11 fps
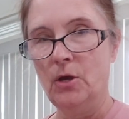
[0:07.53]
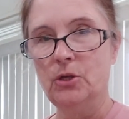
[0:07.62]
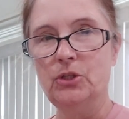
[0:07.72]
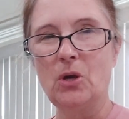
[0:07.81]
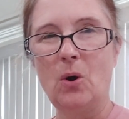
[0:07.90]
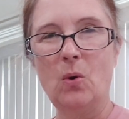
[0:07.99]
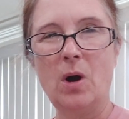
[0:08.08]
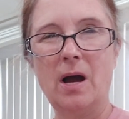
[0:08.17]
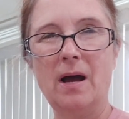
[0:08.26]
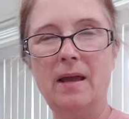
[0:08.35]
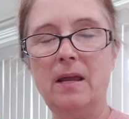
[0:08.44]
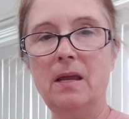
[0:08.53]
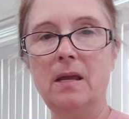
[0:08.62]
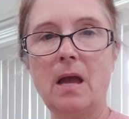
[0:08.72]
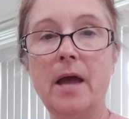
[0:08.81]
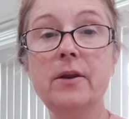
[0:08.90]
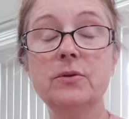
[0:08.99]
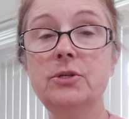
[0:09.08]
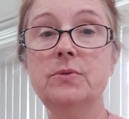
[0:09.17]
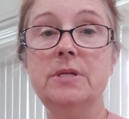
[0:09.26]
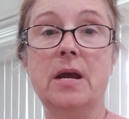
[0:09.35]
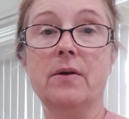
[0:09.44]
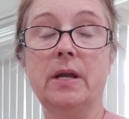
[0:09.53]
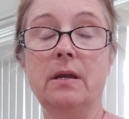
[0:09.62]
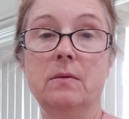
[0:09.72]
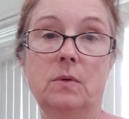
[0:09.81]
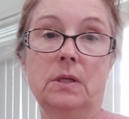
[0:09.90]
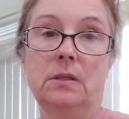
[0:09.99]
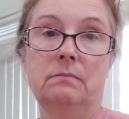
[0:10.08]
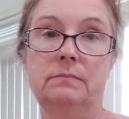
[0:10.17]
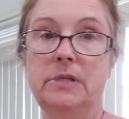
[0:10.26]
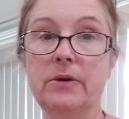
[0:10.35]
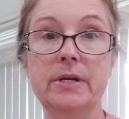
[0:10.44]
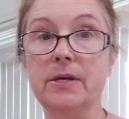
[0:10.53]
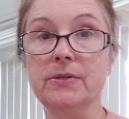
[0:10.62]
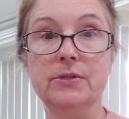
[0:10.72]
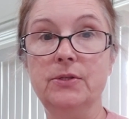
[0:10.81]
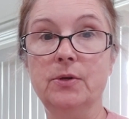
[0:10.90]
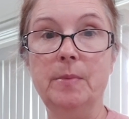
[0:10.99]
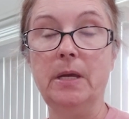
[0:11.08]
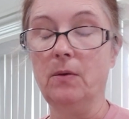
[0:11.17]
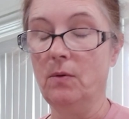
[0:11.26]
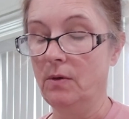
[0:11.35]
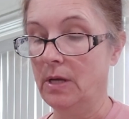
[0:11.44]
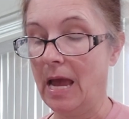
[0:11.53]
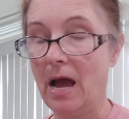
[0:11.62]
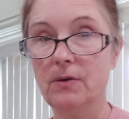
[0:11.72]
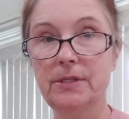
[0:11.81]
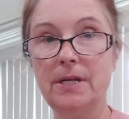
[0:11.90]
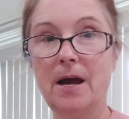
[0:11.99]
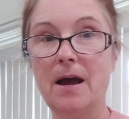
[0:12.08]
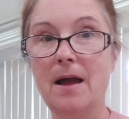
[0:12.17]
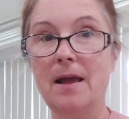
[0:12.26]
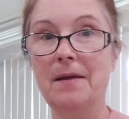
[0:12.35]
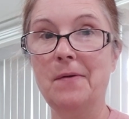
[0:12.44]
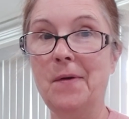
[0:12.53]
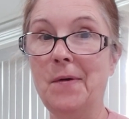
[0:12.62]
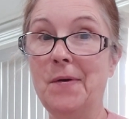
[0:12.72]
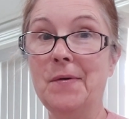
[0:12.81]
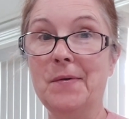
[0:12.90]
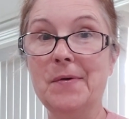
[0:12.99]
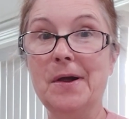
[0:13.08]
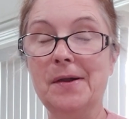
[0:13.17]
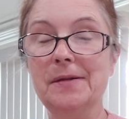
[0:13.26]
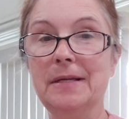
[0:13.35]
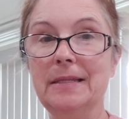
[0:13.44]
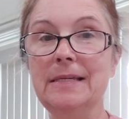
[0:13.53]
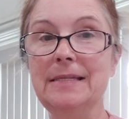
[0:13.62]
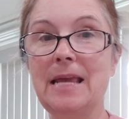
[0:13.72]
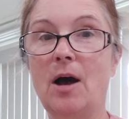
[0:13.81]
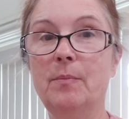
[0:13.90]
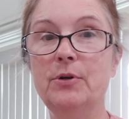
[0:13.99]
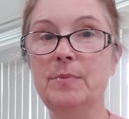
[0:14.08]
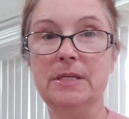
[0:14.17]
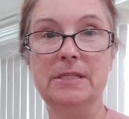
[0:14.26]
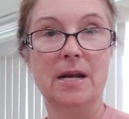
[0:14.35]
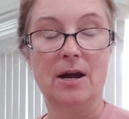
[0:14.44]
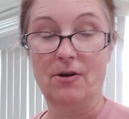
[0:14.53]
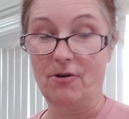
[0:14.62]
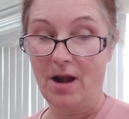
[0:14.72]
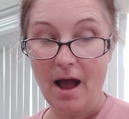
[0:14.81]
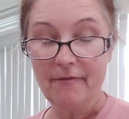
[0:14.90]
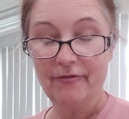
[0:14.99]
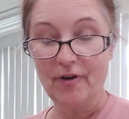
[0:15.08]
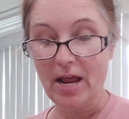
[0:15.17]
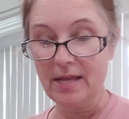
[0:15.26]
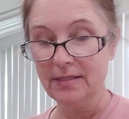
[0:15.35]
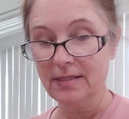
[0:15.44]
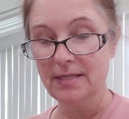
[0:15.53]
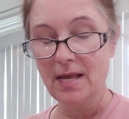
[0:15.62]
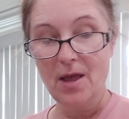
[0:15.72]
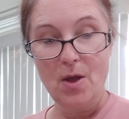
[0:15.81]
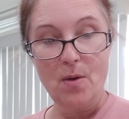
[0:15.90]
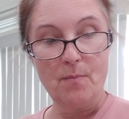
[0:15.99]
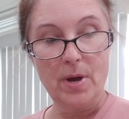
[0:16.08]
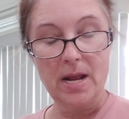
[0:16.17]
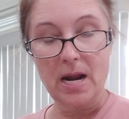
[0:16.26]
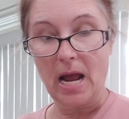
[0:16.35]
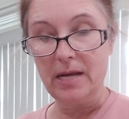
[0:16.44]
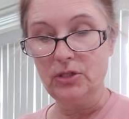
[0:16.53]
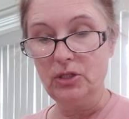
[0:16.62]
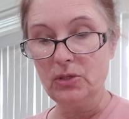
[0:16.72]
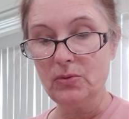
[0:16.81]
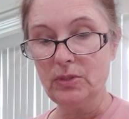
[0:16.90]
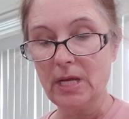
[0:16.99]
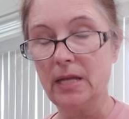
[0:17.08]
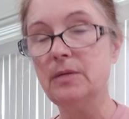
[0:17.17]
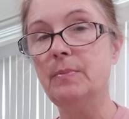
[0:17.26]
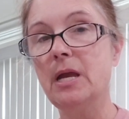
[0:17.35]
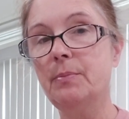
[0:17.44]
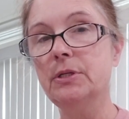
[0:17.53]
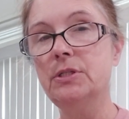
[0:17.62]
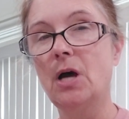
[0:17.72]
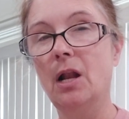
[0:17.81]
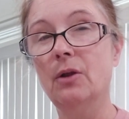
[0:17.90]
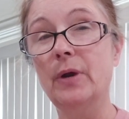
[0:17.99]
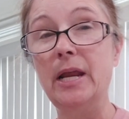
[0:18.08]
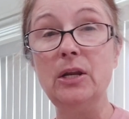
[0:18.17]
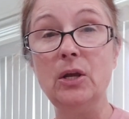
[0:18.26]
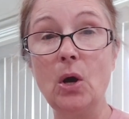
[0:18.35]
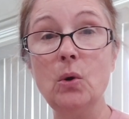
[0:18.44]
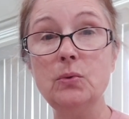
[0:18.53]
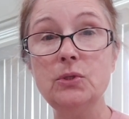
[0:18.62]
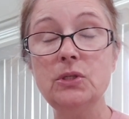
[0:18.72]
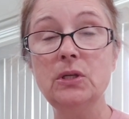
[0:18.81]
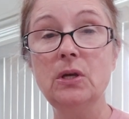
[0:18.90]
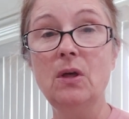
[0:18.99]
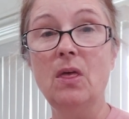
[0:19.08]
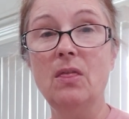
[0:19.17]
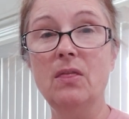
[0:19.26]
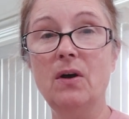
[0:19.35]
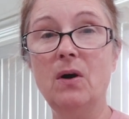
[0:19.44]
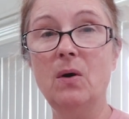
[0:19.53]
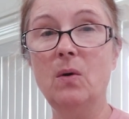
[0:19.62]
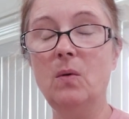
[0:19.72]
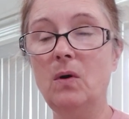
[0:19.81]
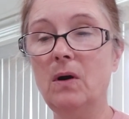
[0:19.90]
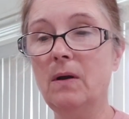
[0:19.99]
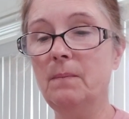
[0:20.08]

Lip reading: so I don't do dairy. Well, dairy doesn't do me. Cows and I, well, at least cow boobies and I are not friends, but I do tend to be able to tolerate goat, though